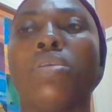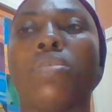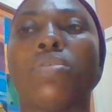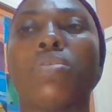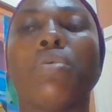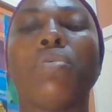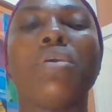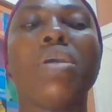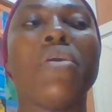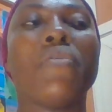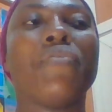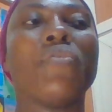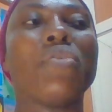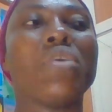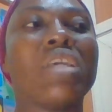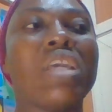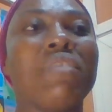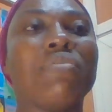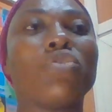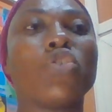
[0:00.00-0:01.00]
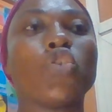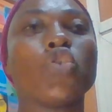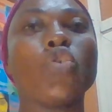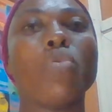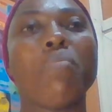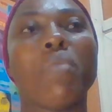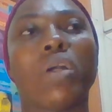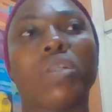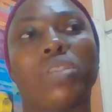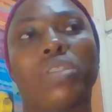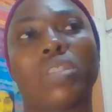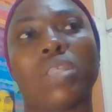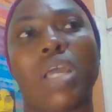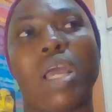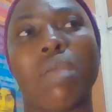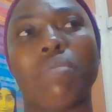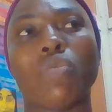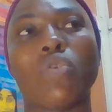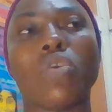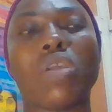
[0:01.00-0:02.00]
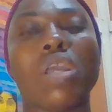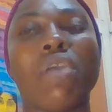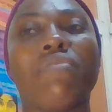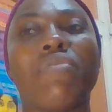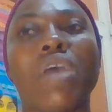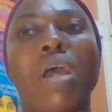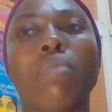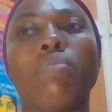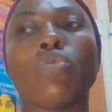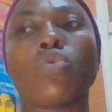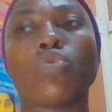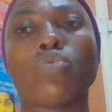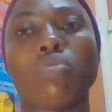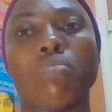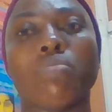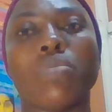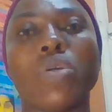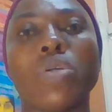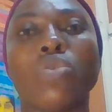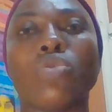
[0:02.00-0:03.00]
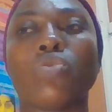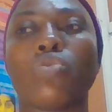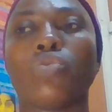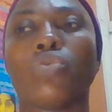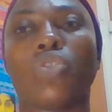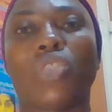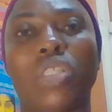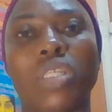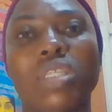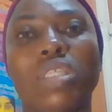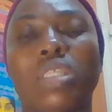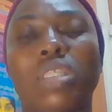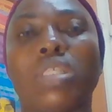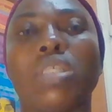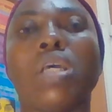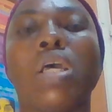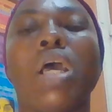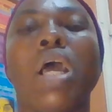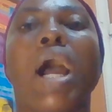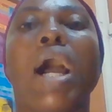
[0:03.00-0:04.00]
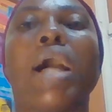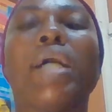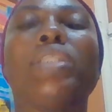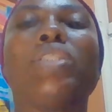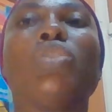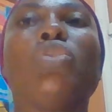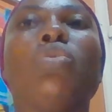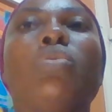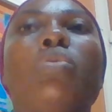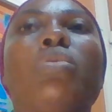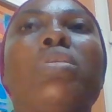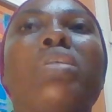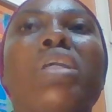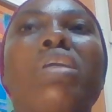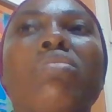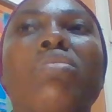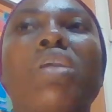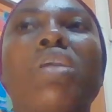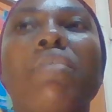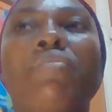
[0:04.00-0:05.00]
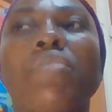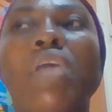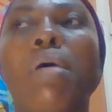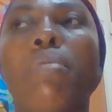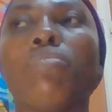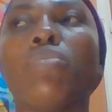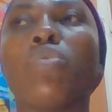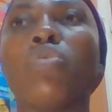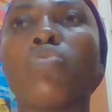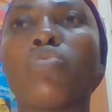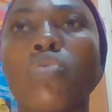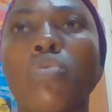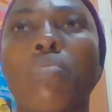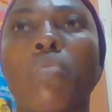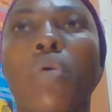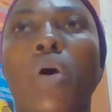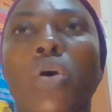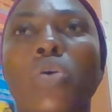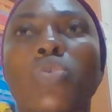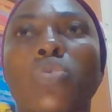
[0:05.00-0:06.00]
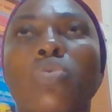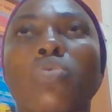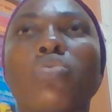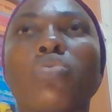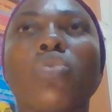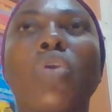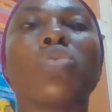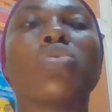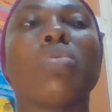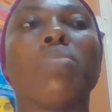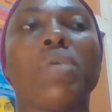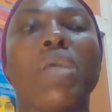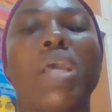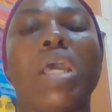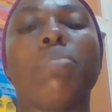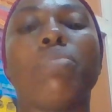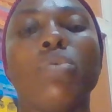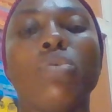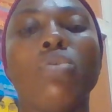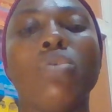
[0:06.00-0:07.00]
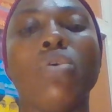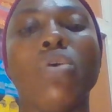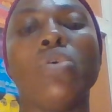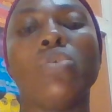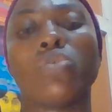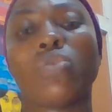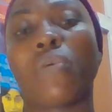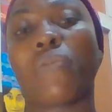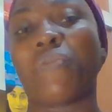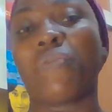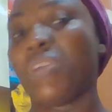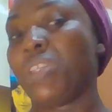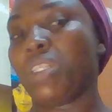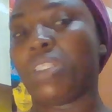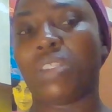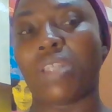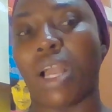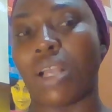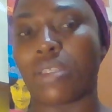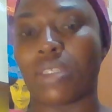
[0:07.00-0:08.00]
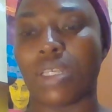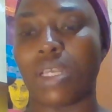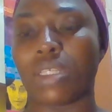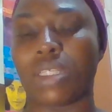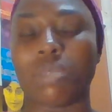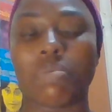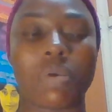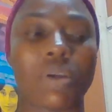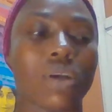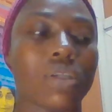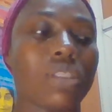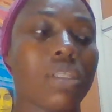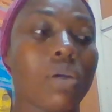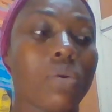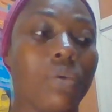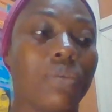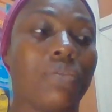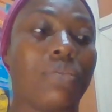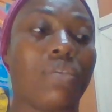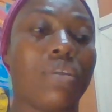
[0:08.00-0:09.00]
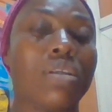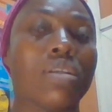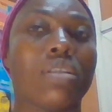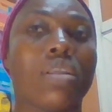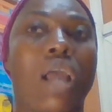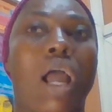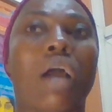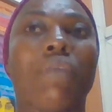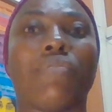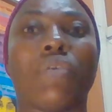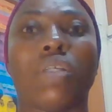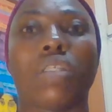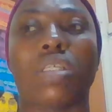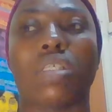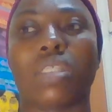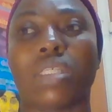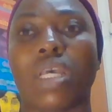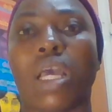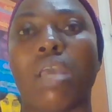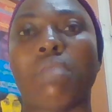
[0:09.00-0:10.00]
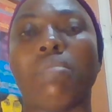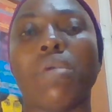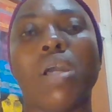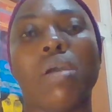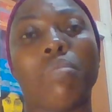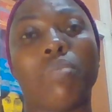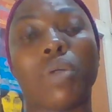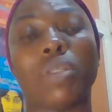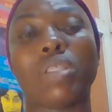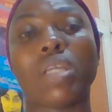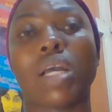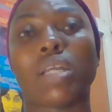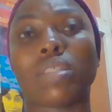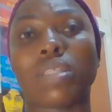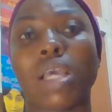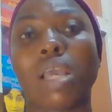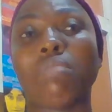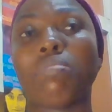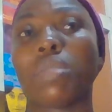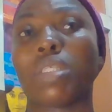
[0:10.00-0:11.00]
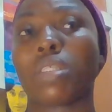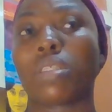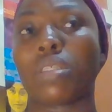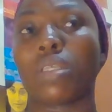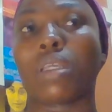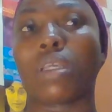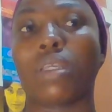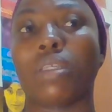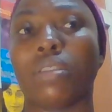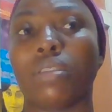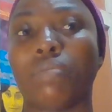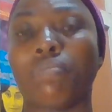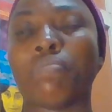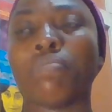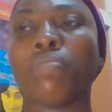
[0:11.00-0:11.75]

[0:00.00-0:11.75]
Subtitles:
So if you give too much time, you give them room to cheat, and you give them room also not to be able to finish their test, because they will think they have all the time, but their time is ticking.